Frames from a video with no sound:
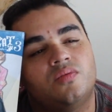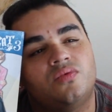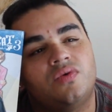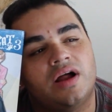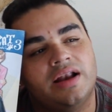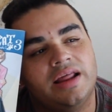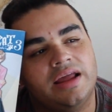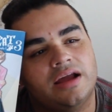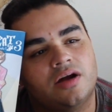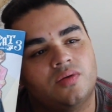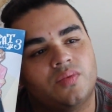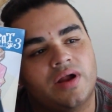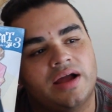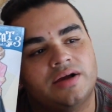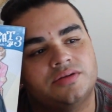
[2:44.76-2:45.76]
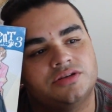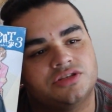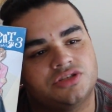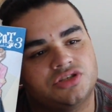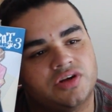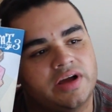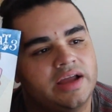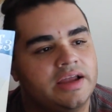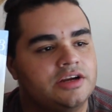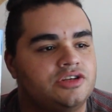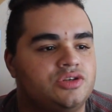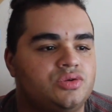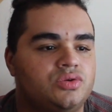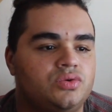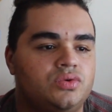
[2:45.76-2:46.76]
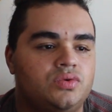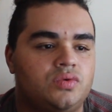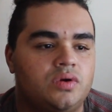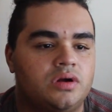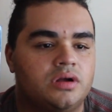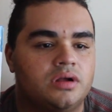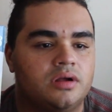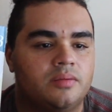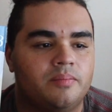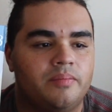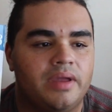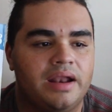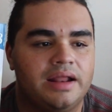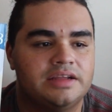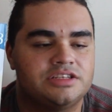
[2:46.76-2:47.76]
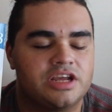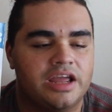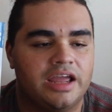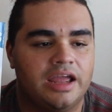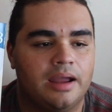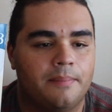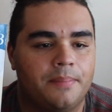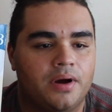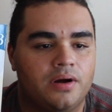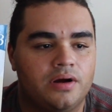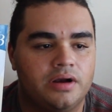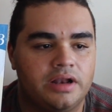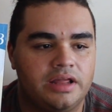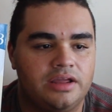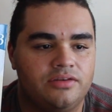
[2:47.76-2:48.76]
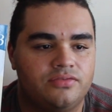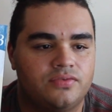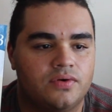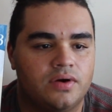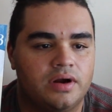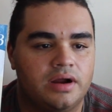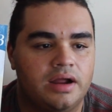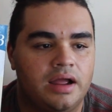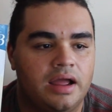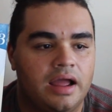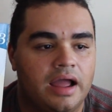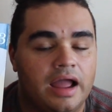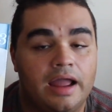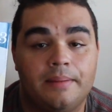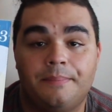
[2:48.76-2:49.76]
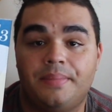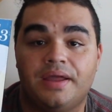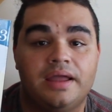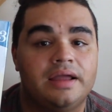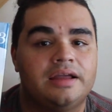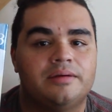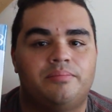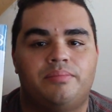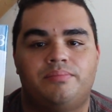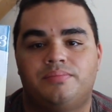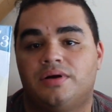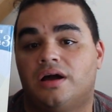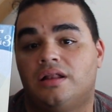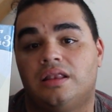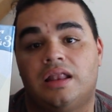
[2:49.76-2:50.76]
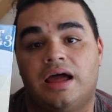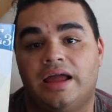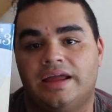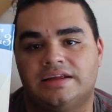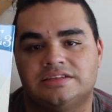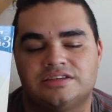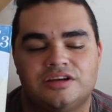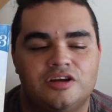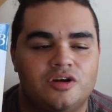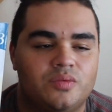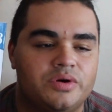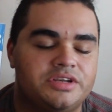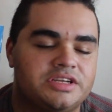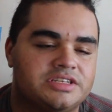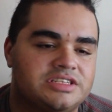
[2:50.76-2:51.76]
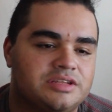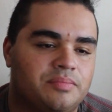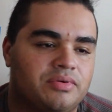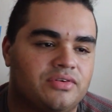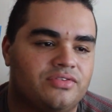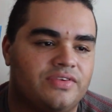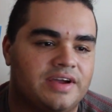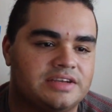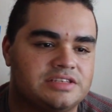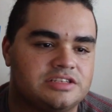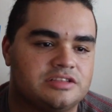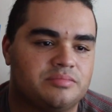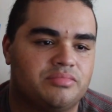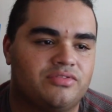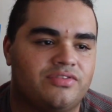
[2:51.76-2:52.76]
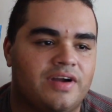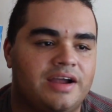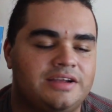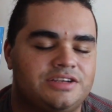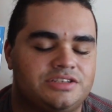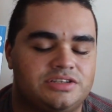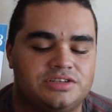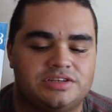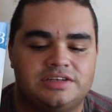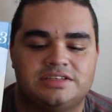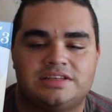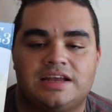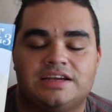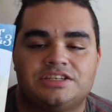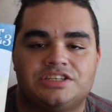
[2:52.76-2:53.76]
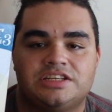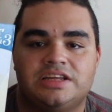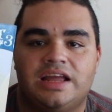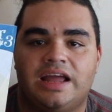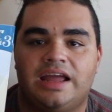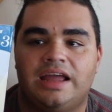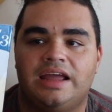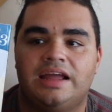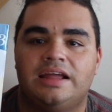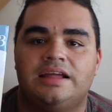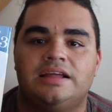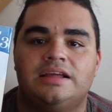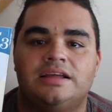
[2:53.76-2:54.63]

running around trying to manage a party for a big client which is the professor. The professor is actually a